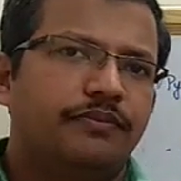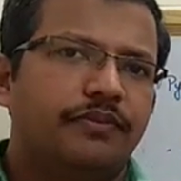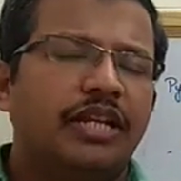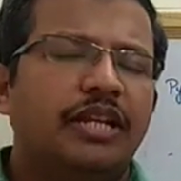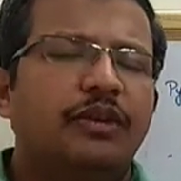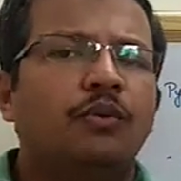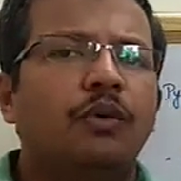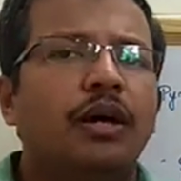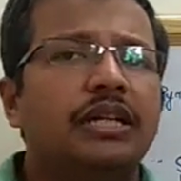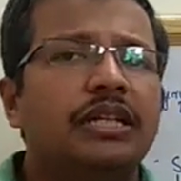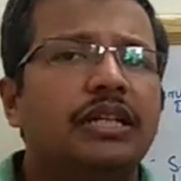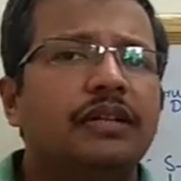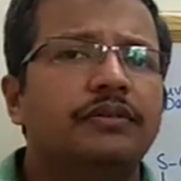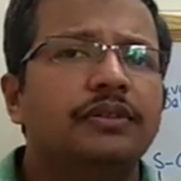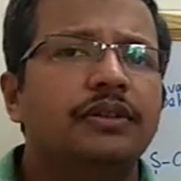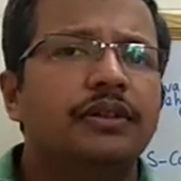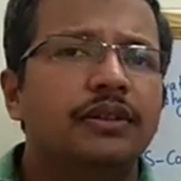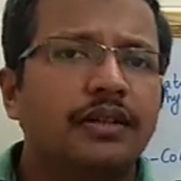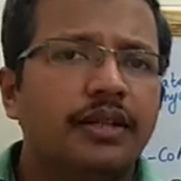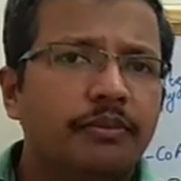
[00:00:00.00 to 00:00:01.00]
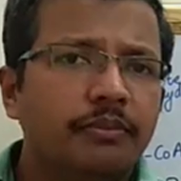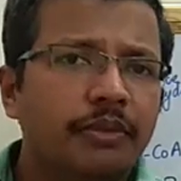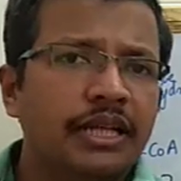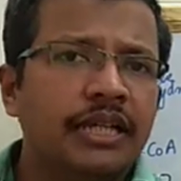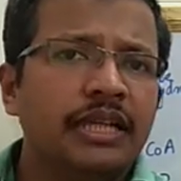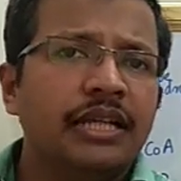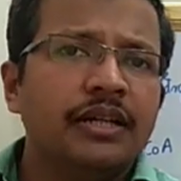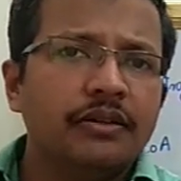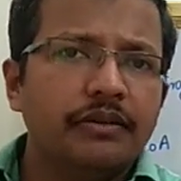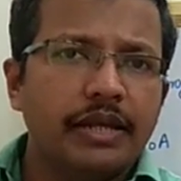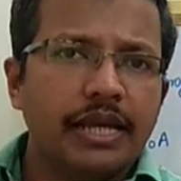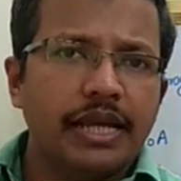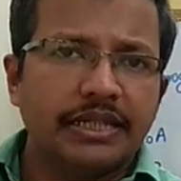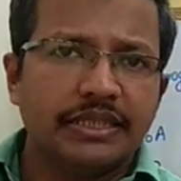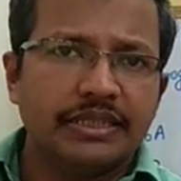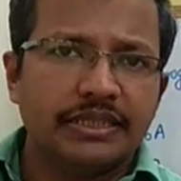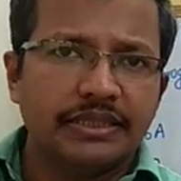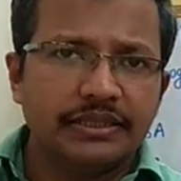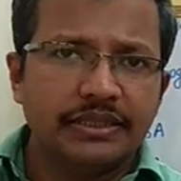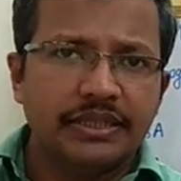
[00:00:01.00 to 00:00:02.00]
And whatever remaining
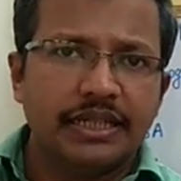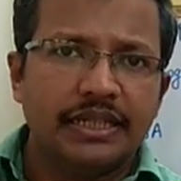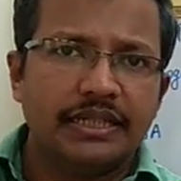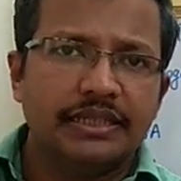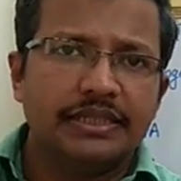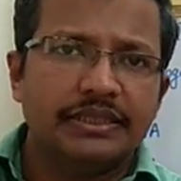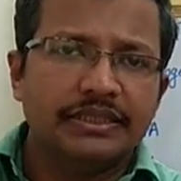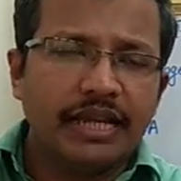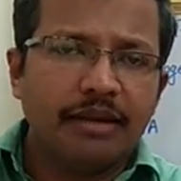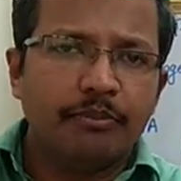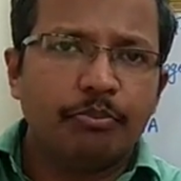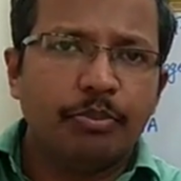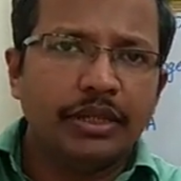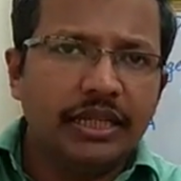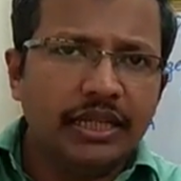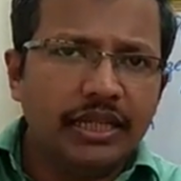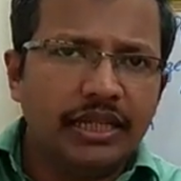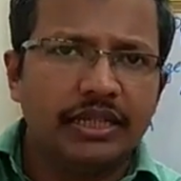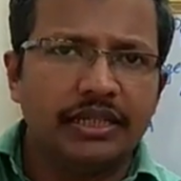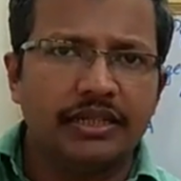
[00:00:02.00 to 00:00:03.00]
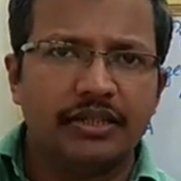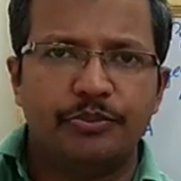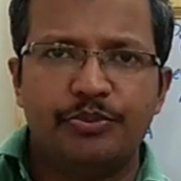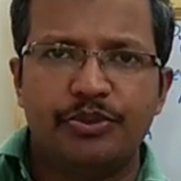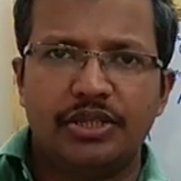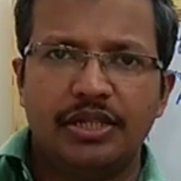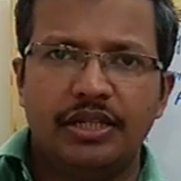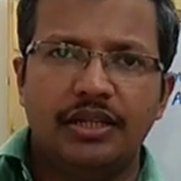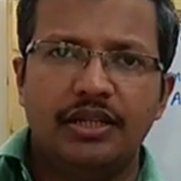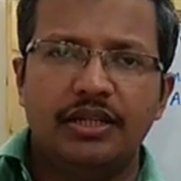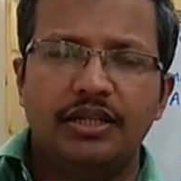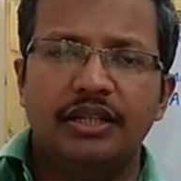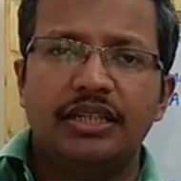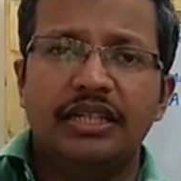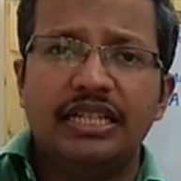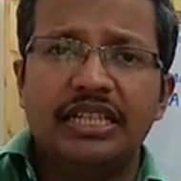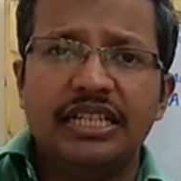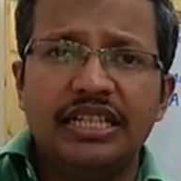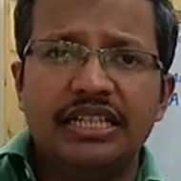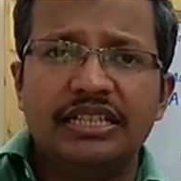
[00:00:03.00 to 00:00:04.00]
reaction that is happening in Krebs cycle
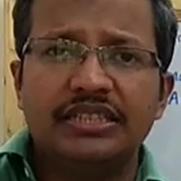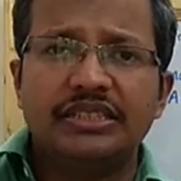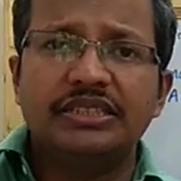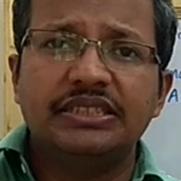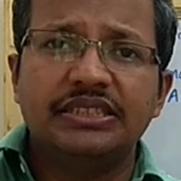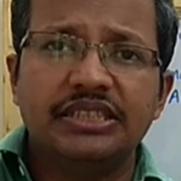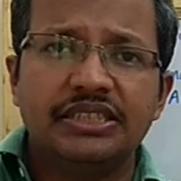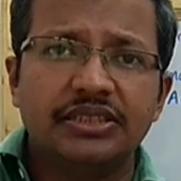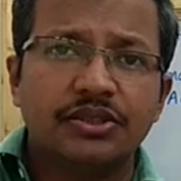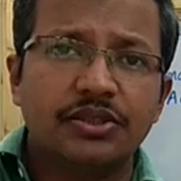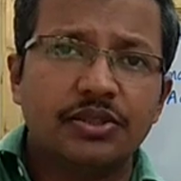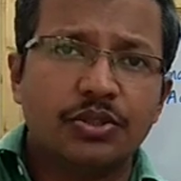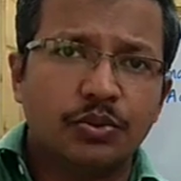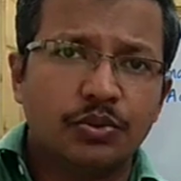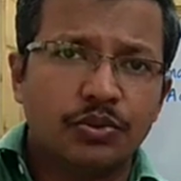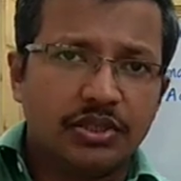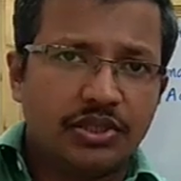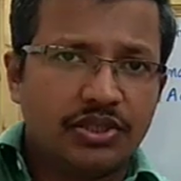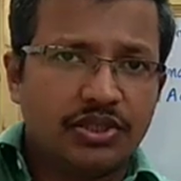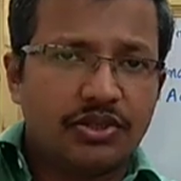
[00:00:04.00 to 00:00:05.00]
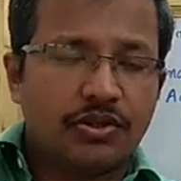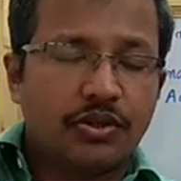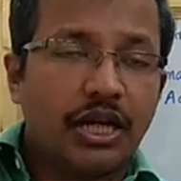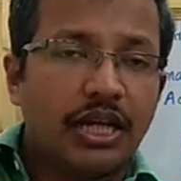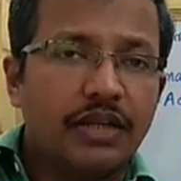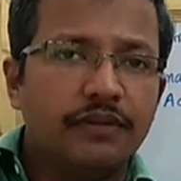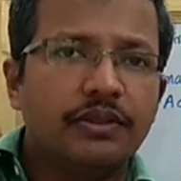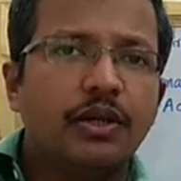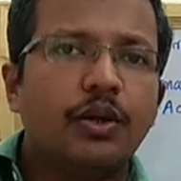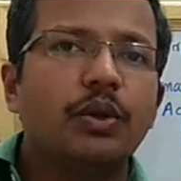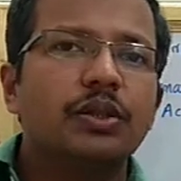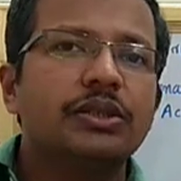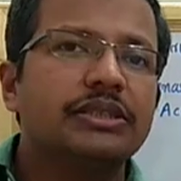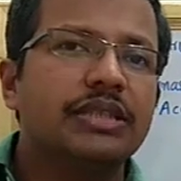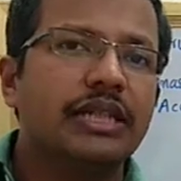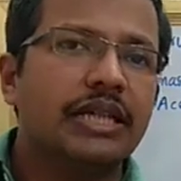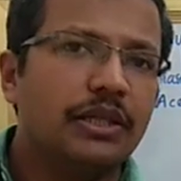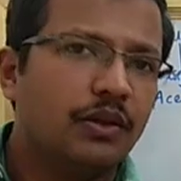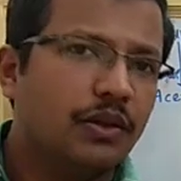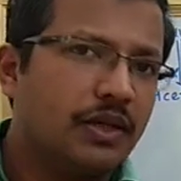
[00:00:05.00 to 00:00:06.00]
is just to retrieve the
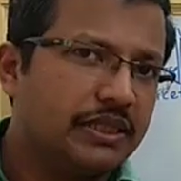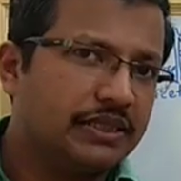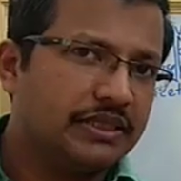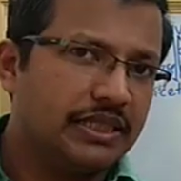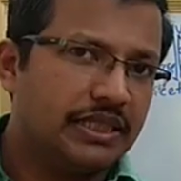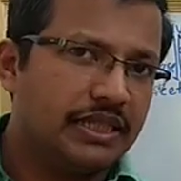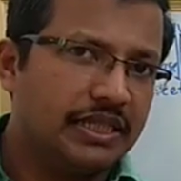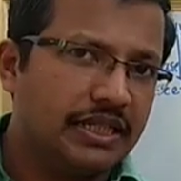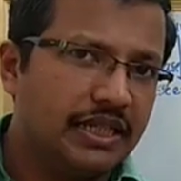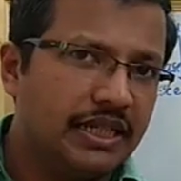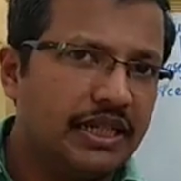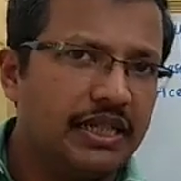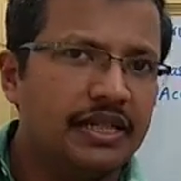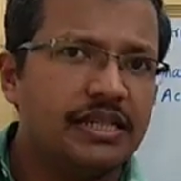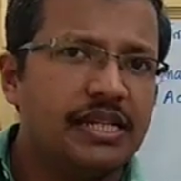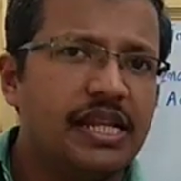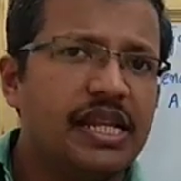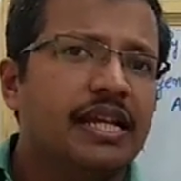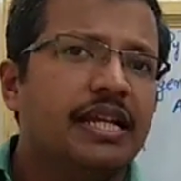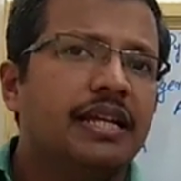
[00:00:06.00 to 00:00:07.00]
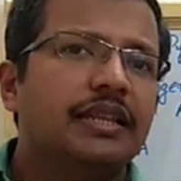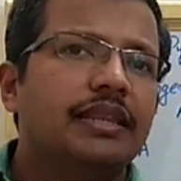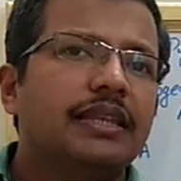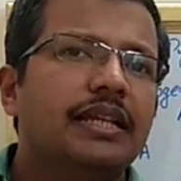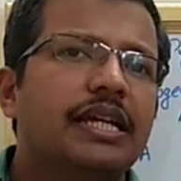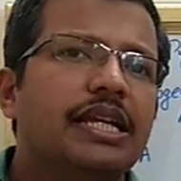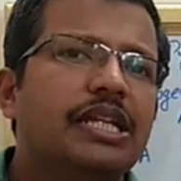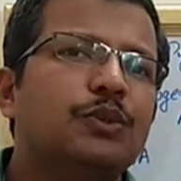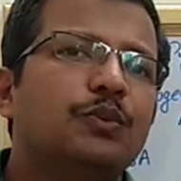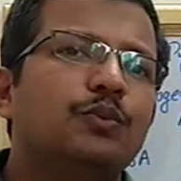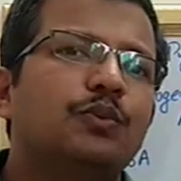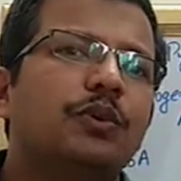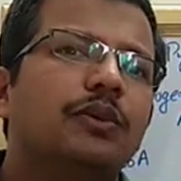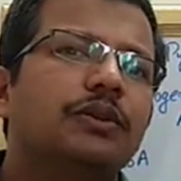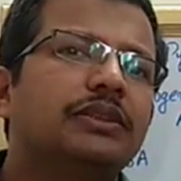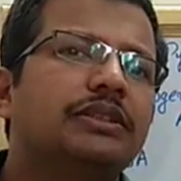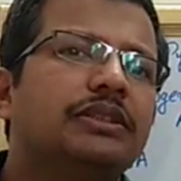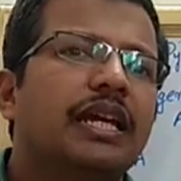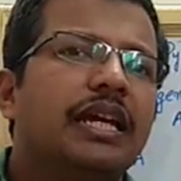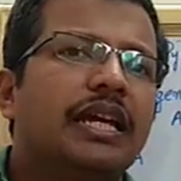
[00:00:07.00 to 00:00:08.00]
oxaloacetate that
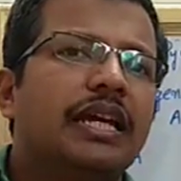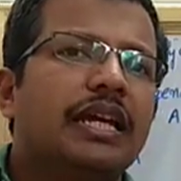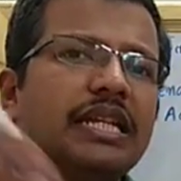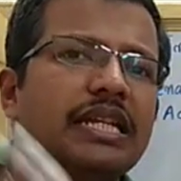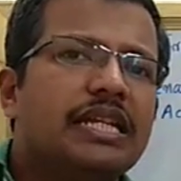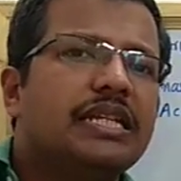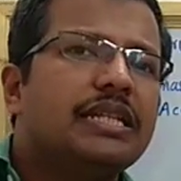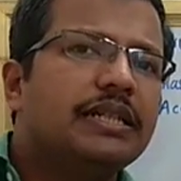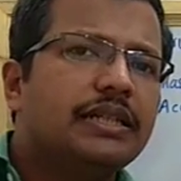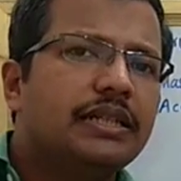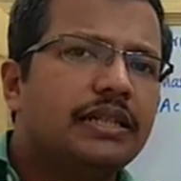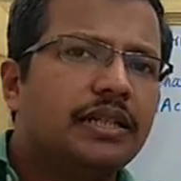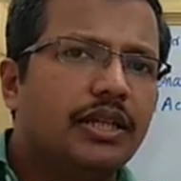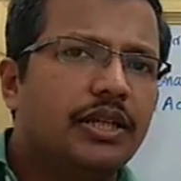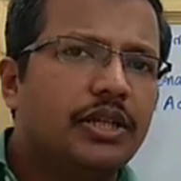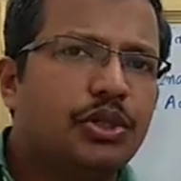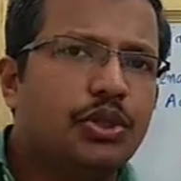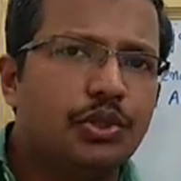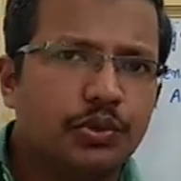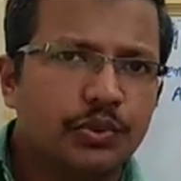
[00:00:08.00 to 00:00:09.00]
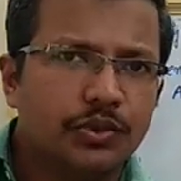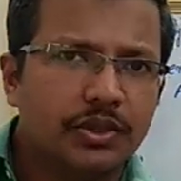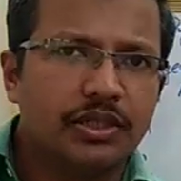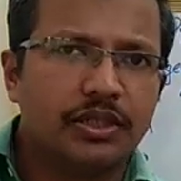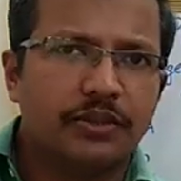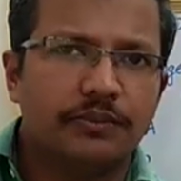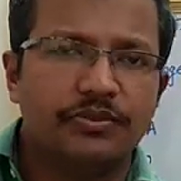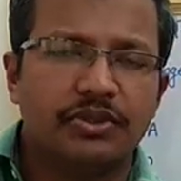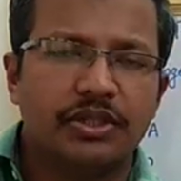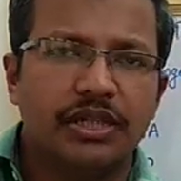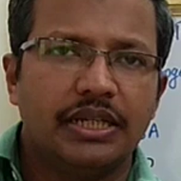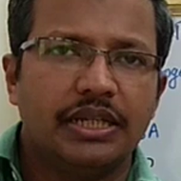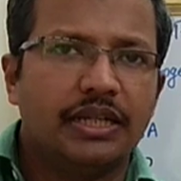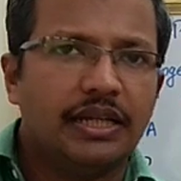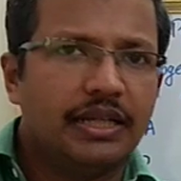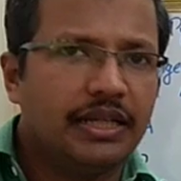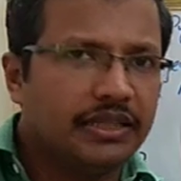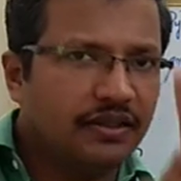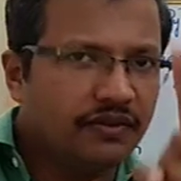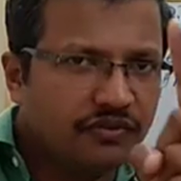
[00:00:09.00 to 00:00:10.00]
was entered into the Krebs
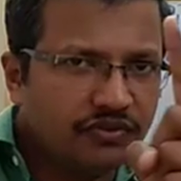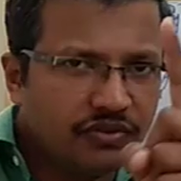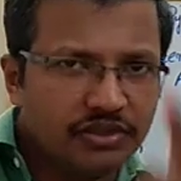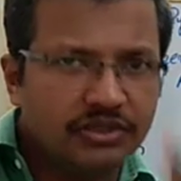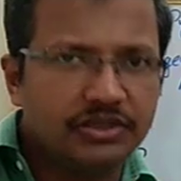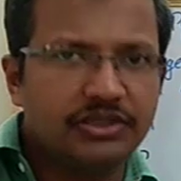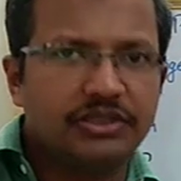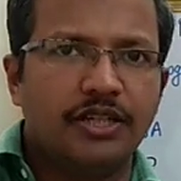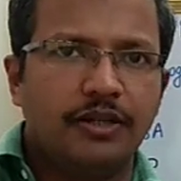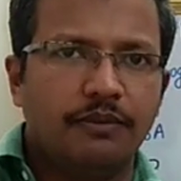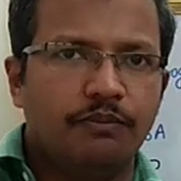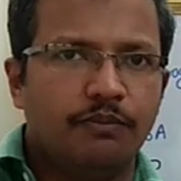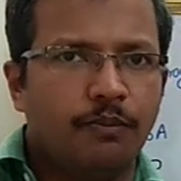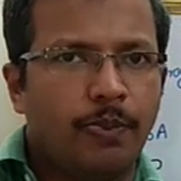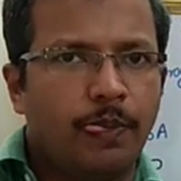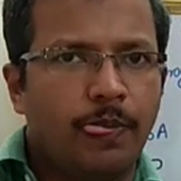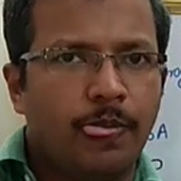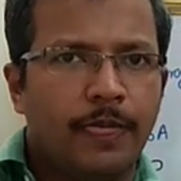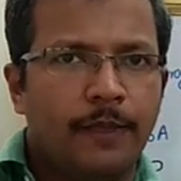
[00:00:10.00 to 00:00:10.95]
cycle at the first step.